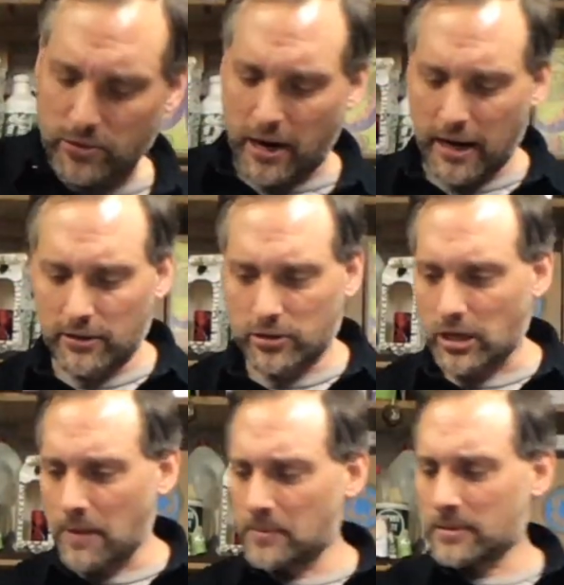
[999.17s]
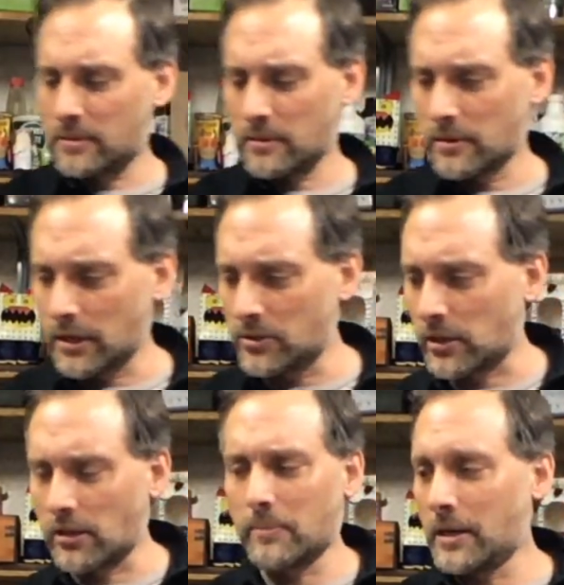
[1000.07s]
triangle shapes. These are
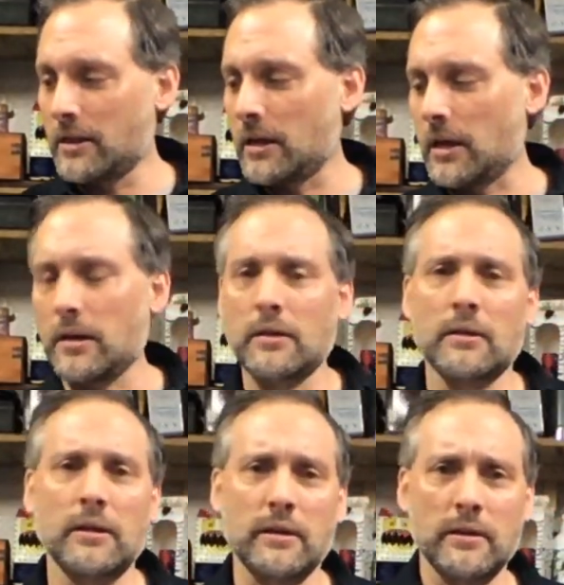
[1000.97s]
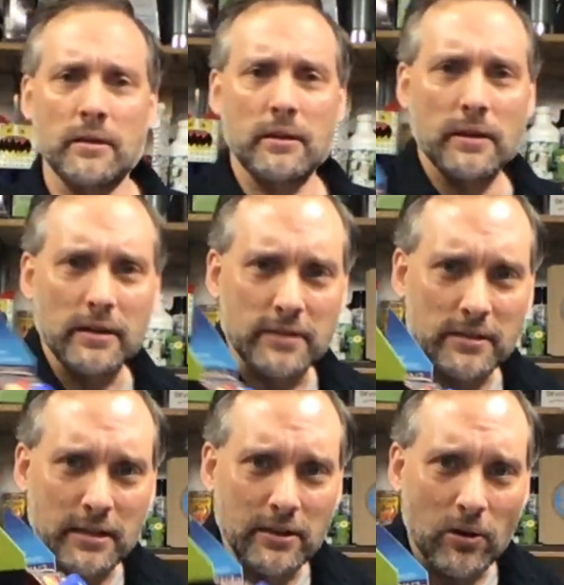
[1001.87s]
going to be the, as I
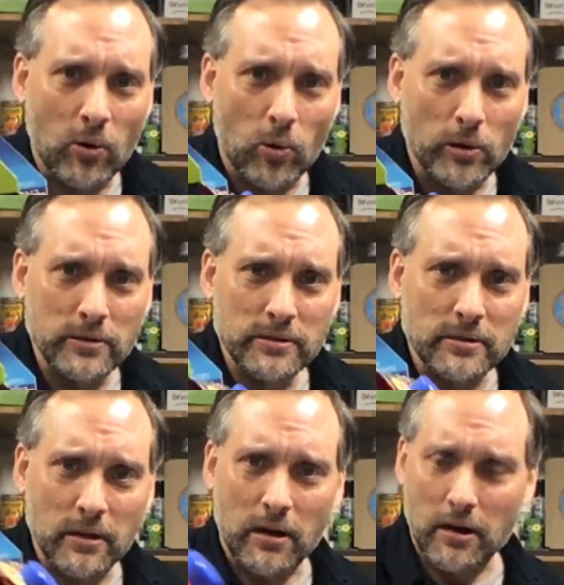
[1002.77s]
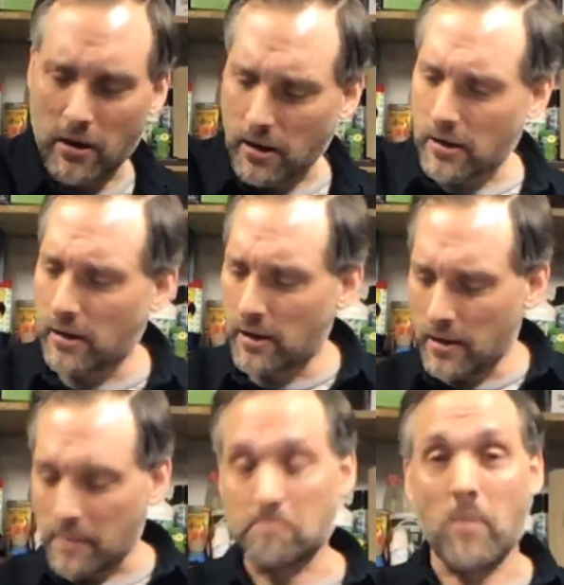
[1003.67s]
said, the horns on our
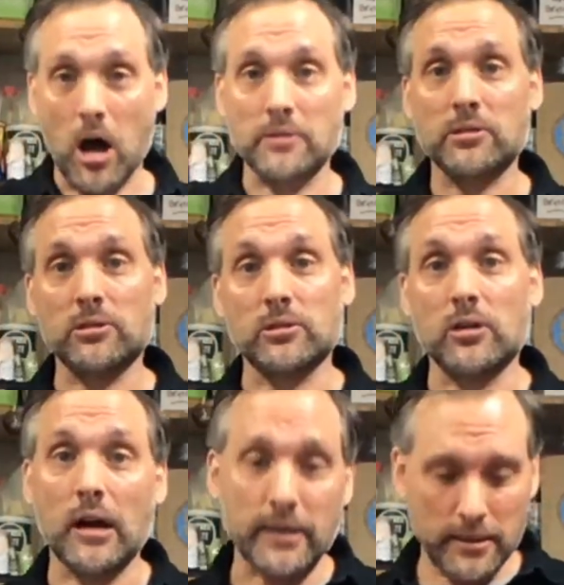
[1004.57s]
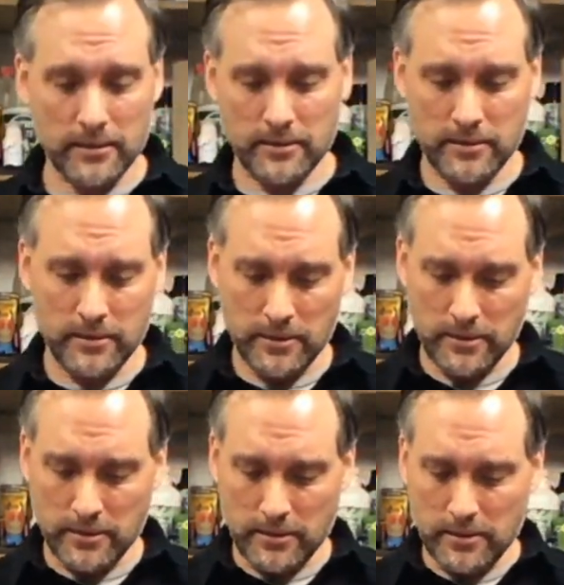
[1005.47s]
monster truck.
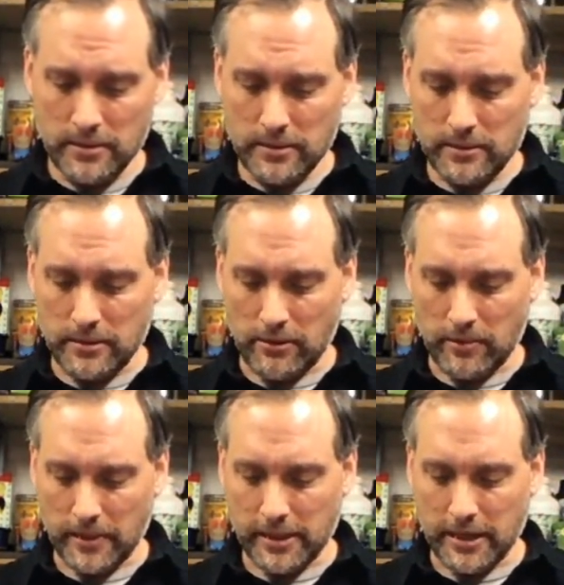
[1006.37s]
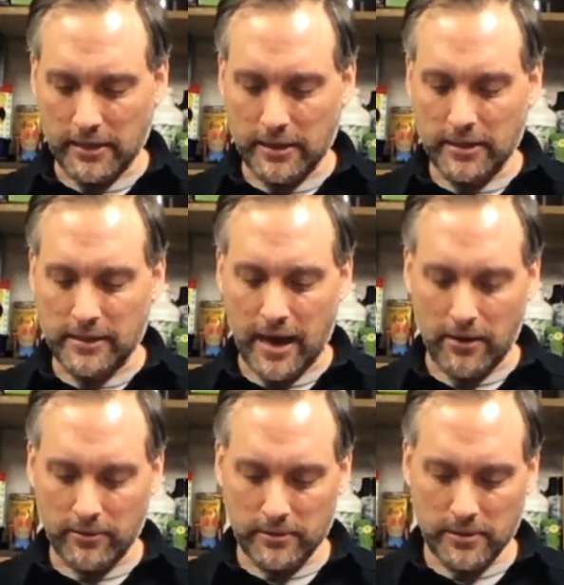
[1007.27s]
So I'm going to cut these out.